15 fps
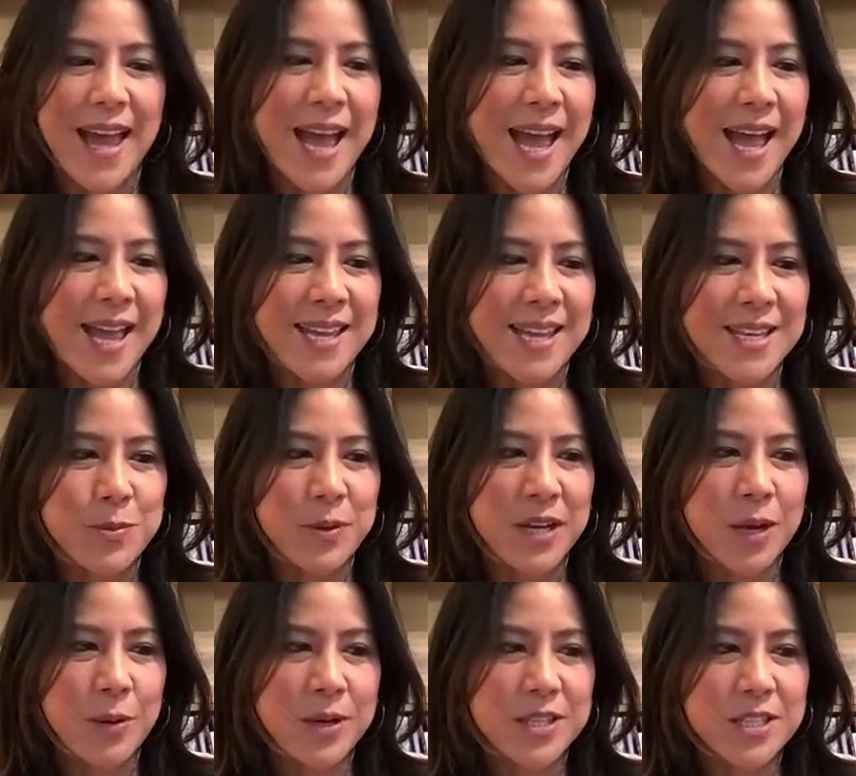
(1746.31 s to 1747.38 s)
And
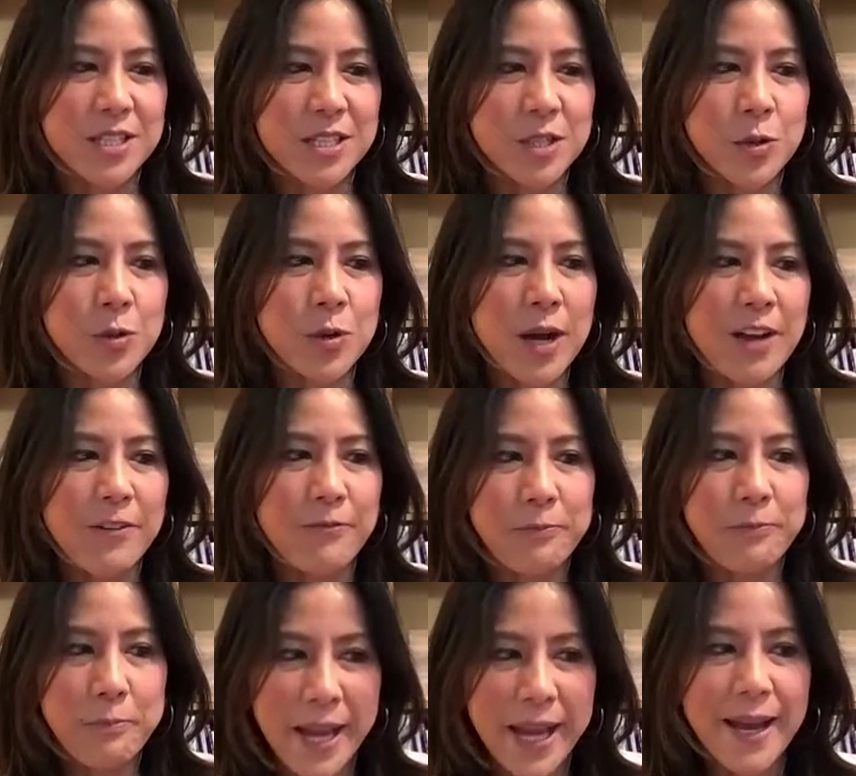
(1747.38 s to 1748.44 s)
when I went to school, I
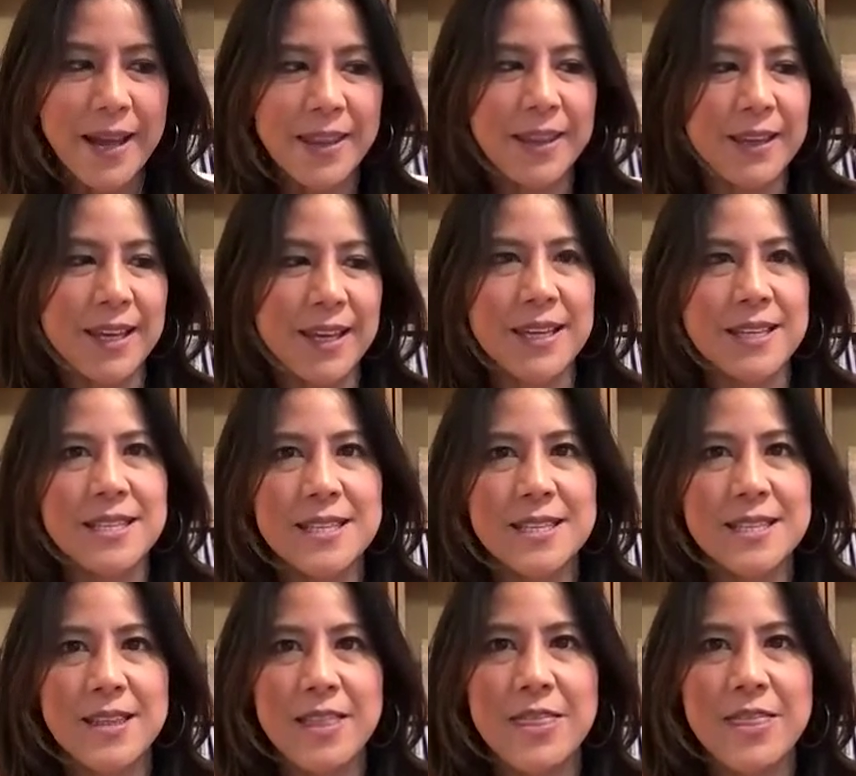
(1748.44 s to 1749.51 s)
met other
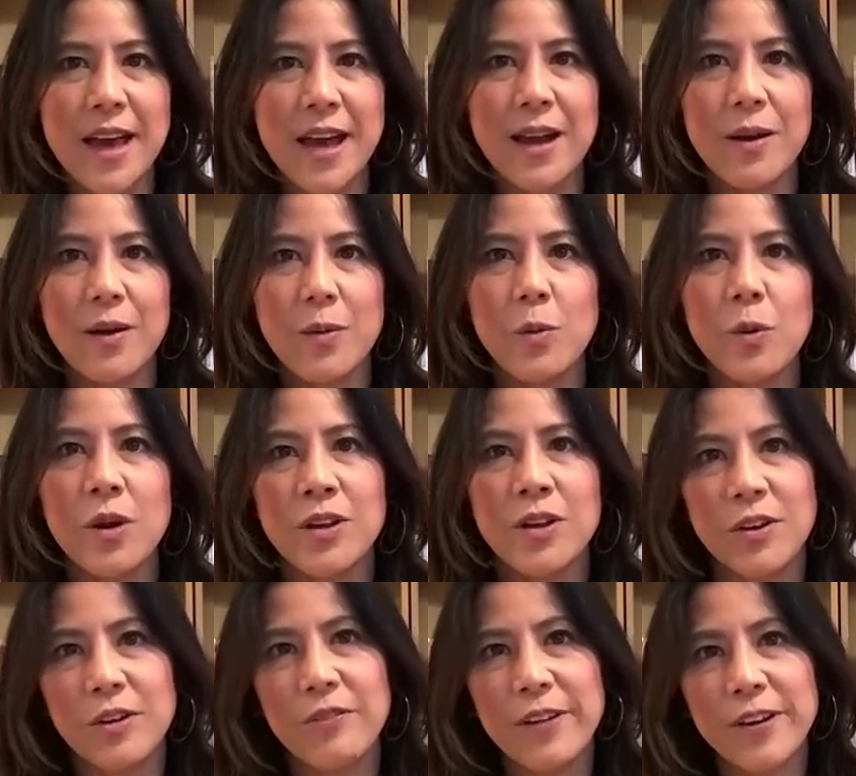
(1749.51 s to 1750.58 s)
kids that were
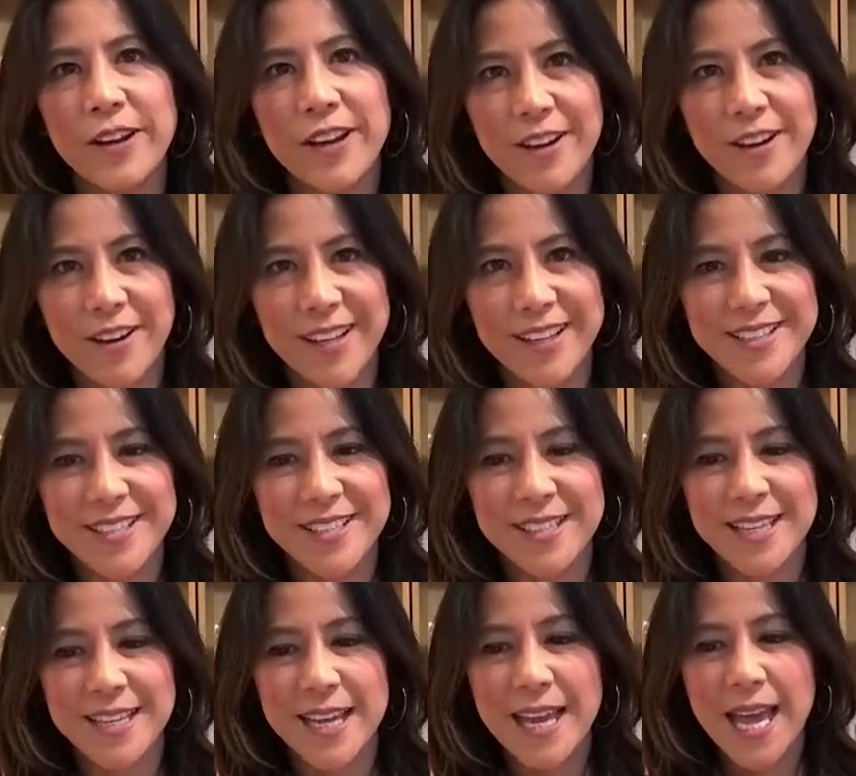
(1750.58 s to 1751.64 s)
not very kind.
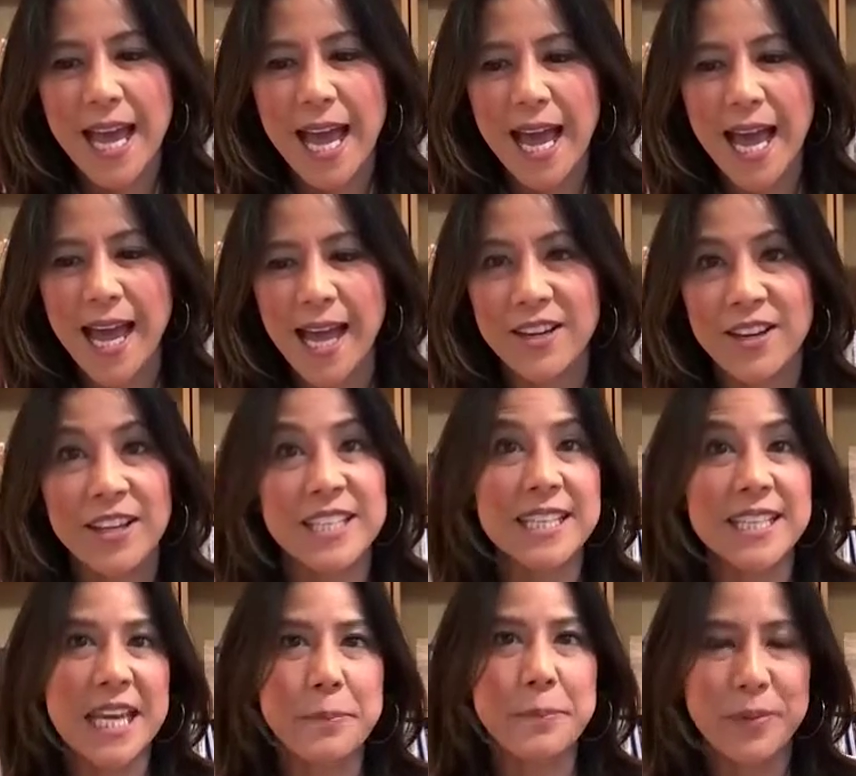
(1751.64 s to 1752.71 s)
And I
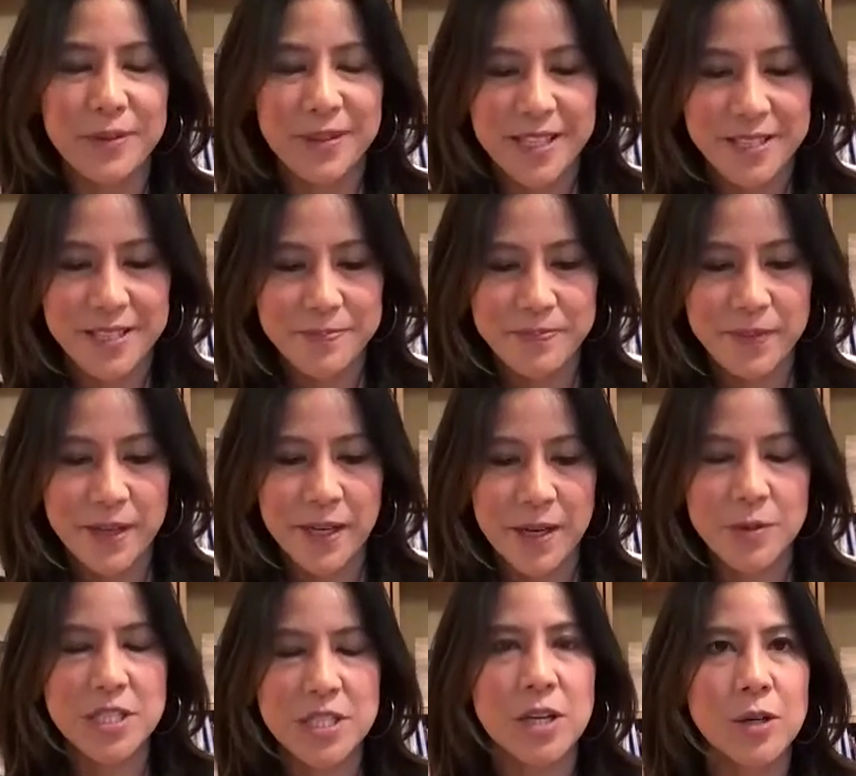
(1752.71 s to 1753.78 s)
did get bullied. And
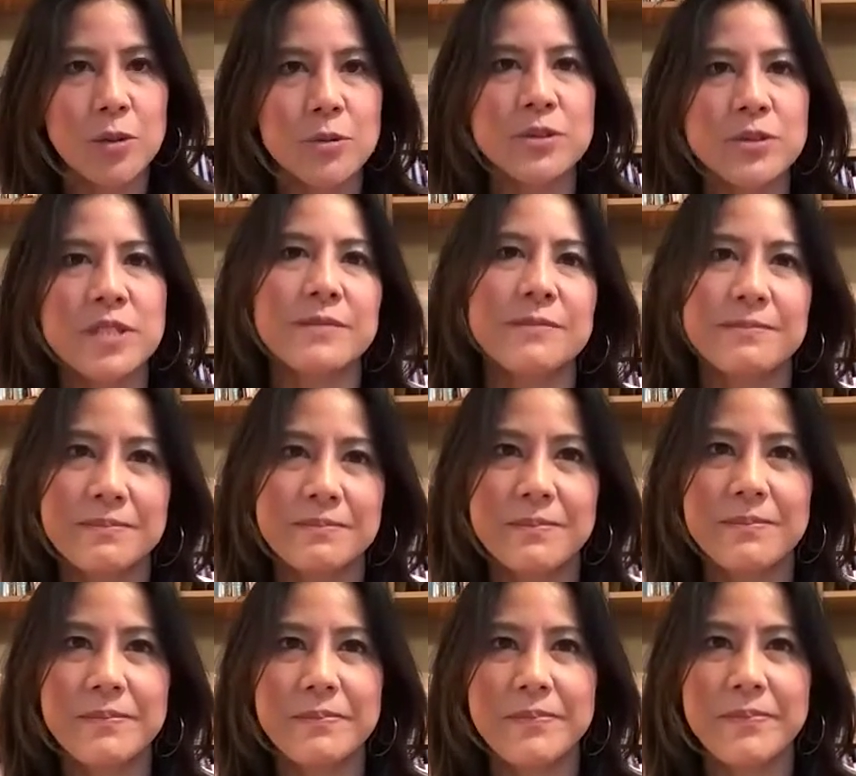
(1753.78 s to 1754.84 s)
I was told
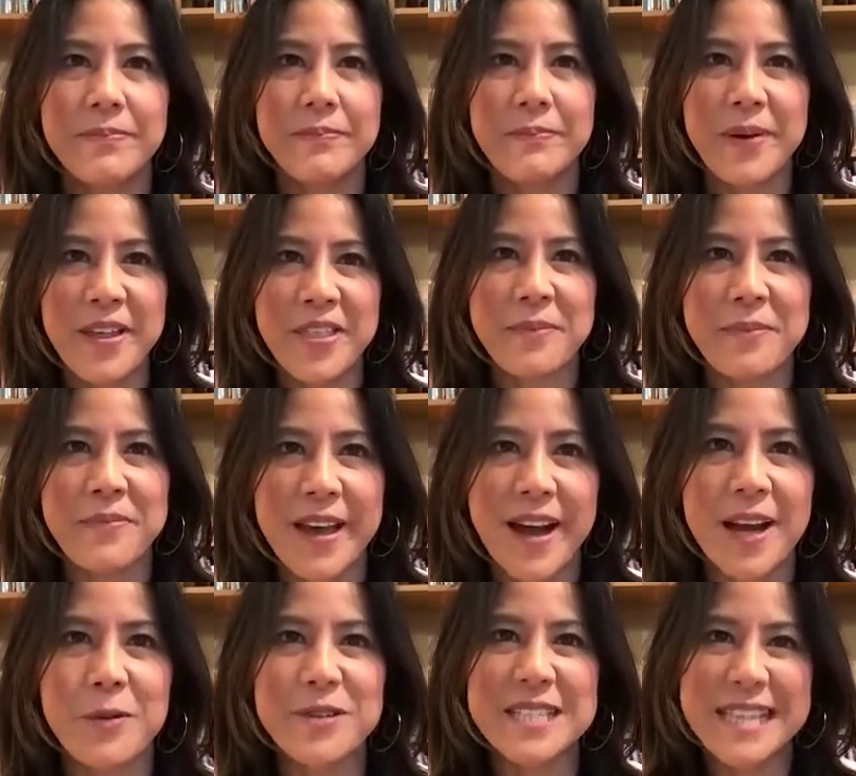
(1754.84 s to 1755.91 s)
by them that
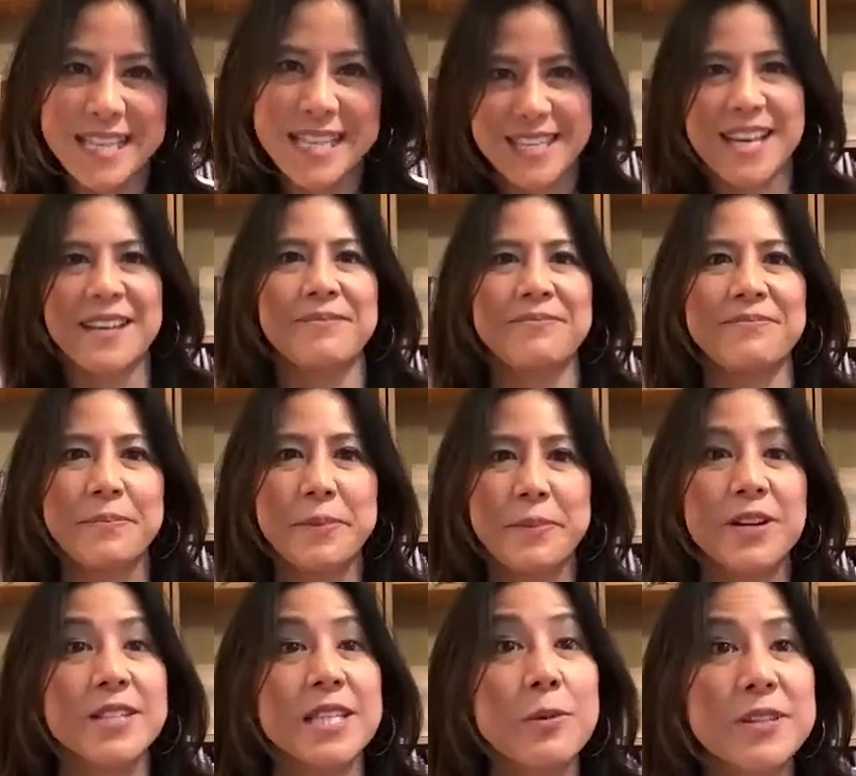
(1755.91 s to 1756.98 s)
I was less than
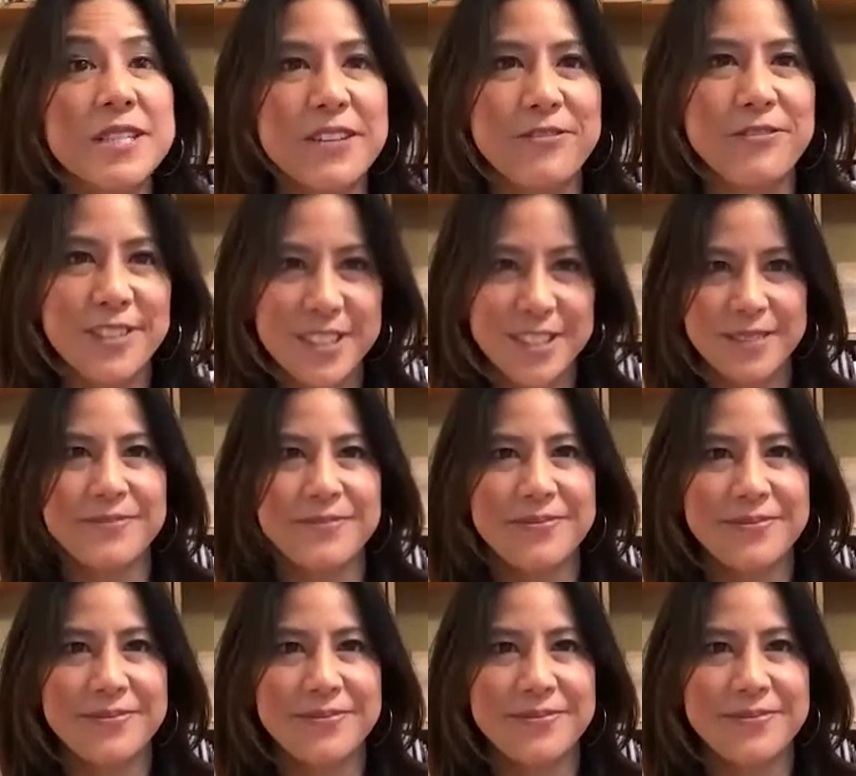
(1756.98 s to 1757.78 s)
because I was different.